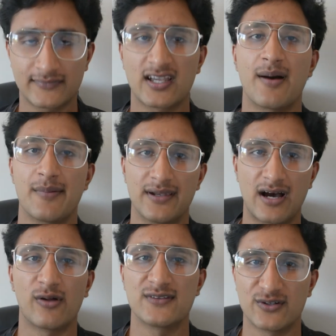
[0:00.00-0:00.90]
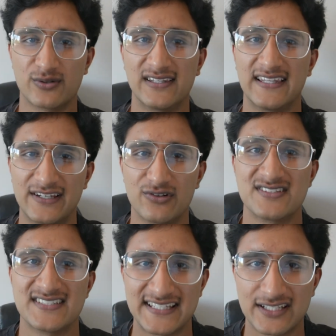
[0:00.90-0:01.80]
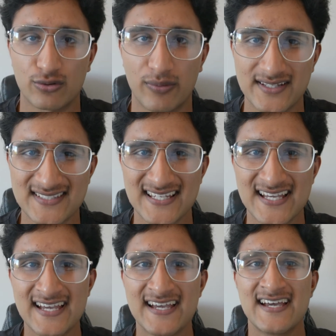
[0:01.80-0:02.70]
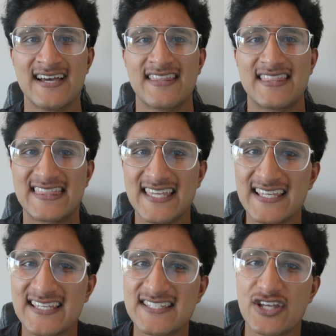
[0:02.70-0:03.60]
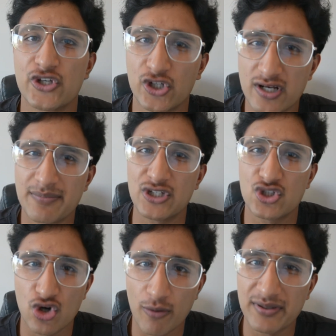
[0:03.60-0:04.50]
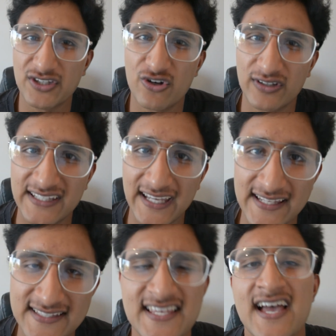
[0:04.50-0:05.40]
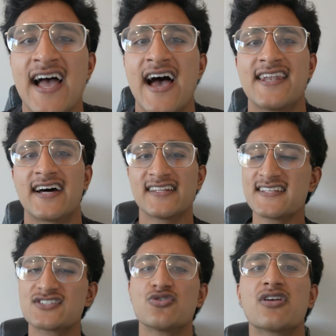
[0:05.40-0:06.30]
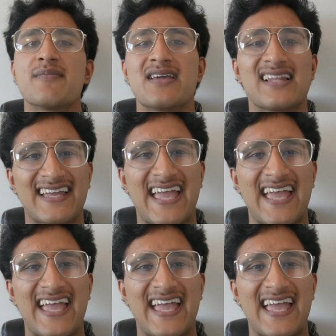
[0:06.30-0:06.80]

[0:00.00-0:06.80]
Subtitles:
Come in, I'll tell you a little secret. The thing is, you're gonna be dropping your gains. And unless you wanna be like